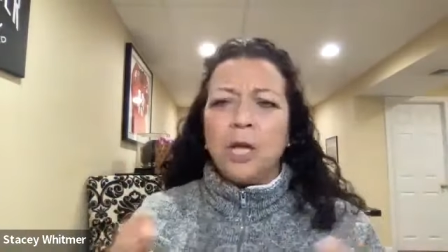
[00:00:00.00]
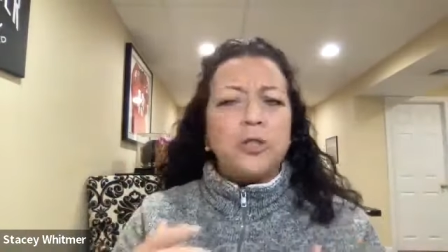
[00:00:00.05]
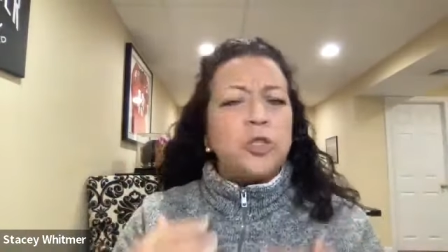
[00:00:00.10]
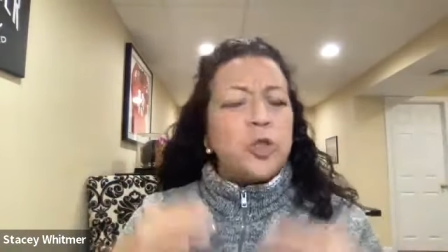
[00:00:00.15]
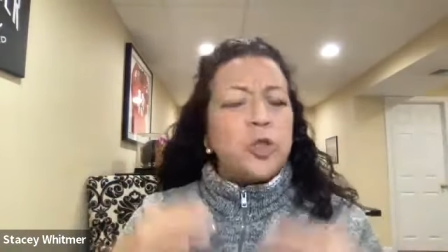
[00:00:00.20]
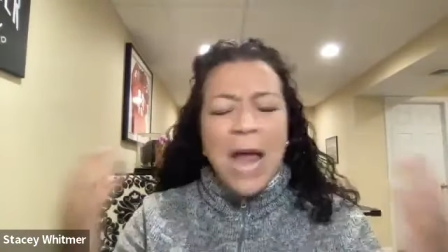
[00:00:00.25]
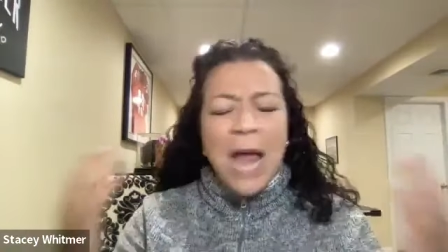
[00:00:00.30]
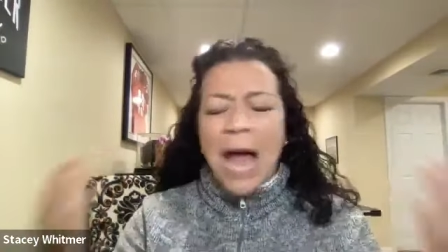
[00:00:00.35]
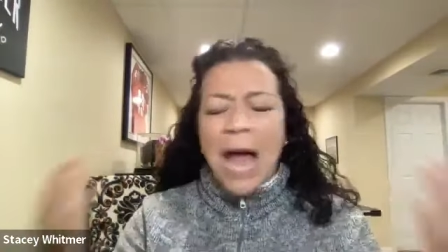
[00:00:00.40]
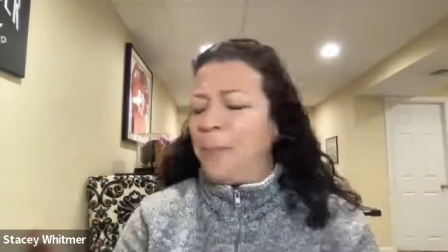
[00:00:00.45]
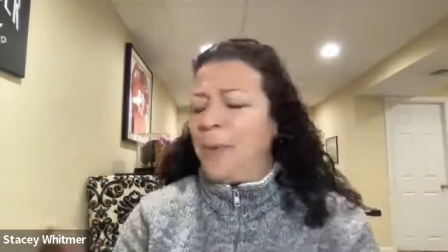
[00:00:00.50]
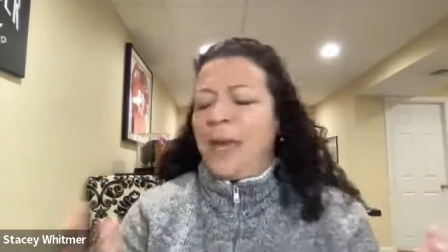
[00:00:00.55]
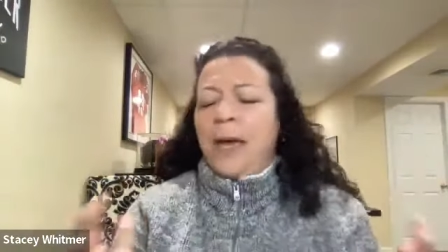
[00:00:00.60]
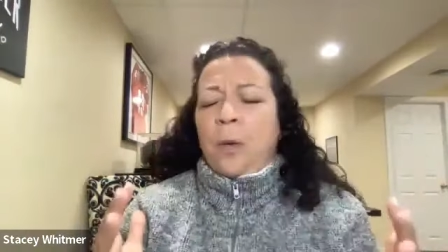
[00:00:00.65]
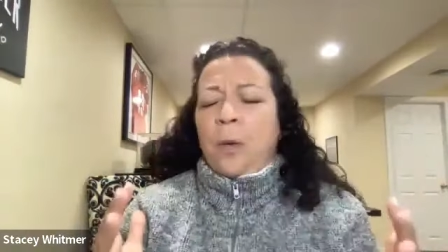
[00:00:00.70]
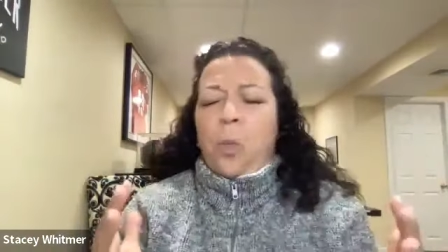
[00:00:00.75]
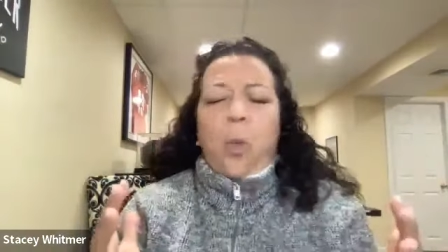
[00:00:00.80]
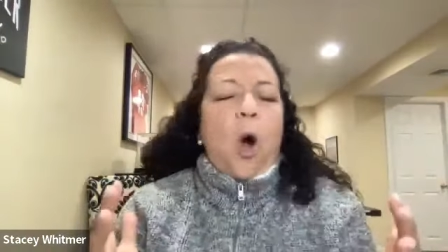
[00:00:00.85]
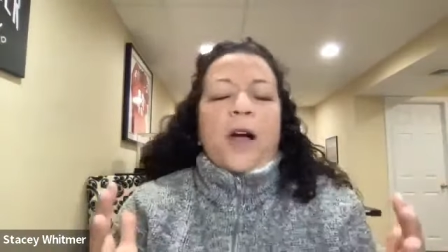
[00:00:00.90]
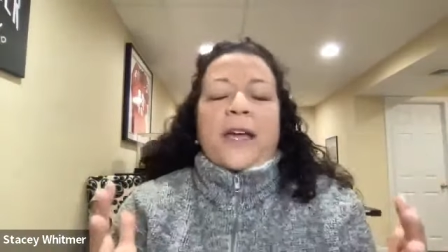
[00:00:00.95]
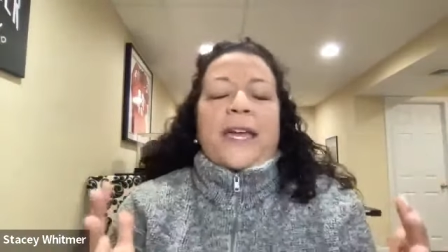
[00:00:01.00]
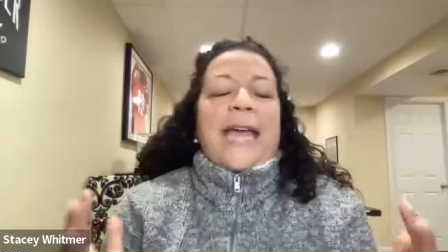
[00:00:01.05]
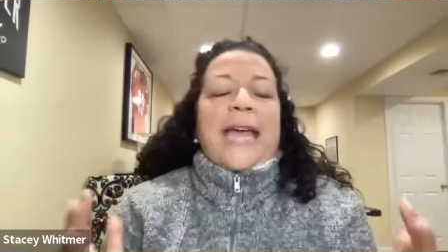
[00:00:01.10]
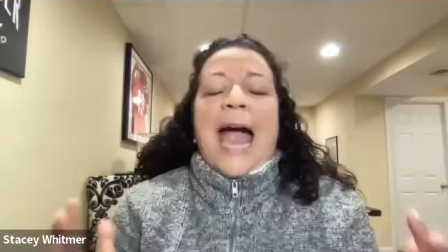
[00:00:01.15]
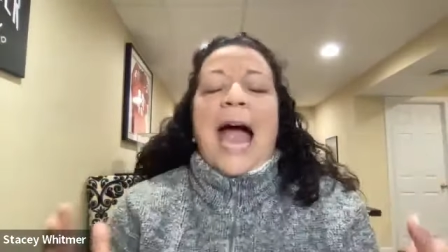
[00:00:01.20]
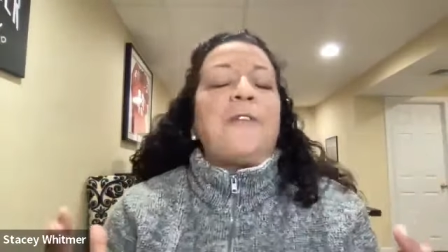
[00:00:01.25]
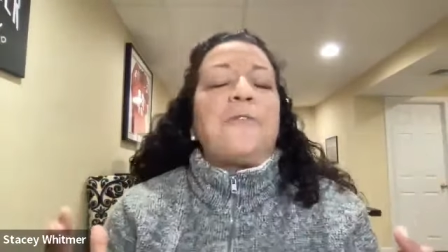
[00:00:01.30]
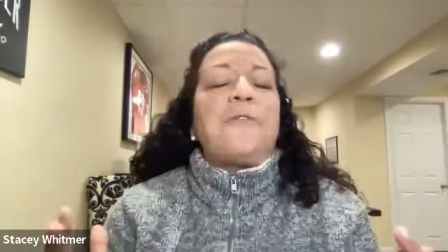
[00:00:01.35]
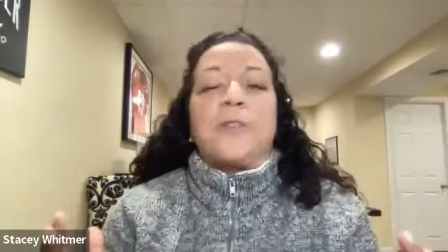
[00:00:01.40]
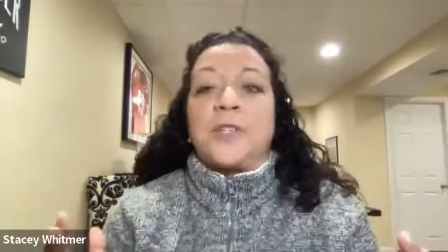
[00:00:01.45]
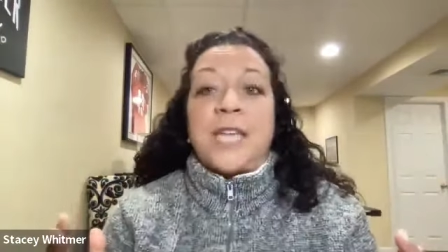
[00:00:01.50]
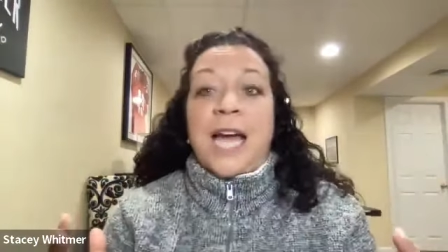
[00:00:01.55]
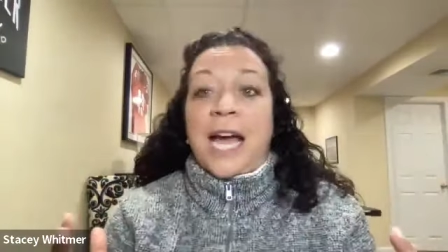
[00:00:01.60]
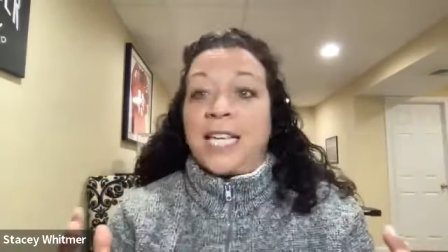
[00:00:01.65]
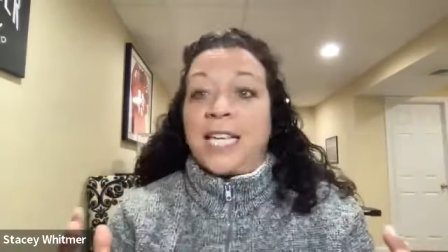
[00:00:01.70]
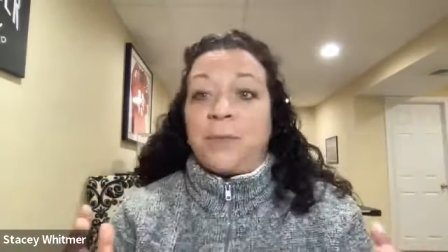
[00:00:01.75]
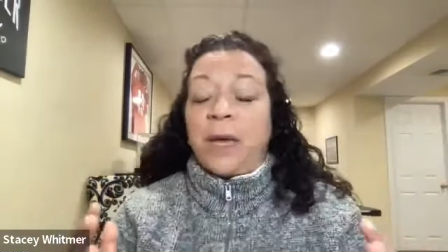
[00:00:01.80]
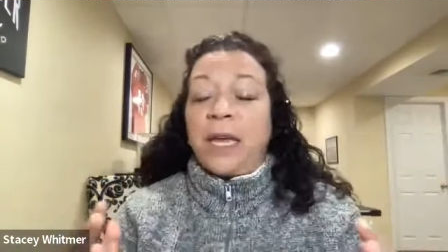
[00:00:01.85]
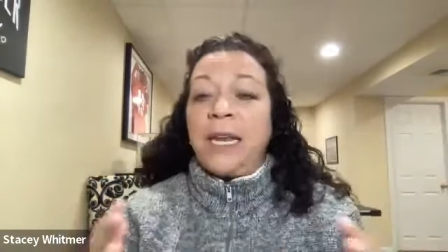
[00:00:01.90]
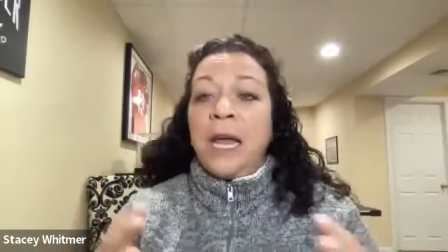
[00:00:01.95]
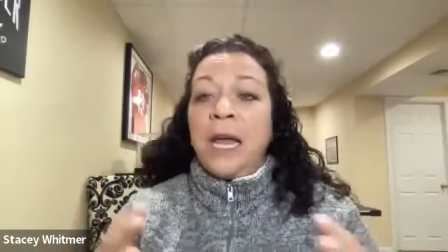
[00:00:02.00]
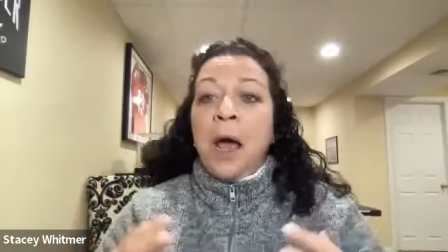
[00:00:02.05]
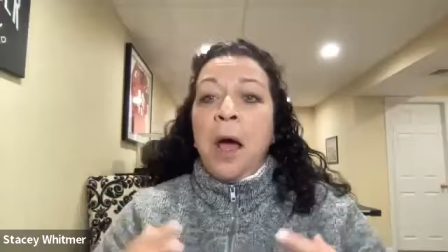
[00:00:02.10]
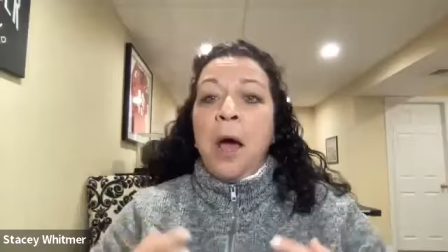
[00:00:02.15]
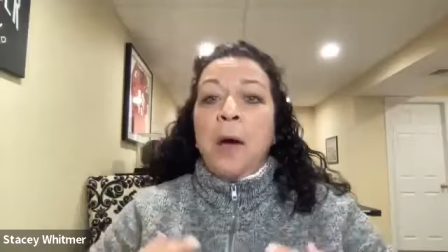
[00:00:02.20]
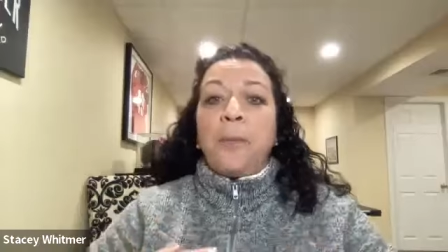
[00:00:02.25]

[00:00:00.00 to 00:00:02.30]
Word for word: Do not be a walking advertisement,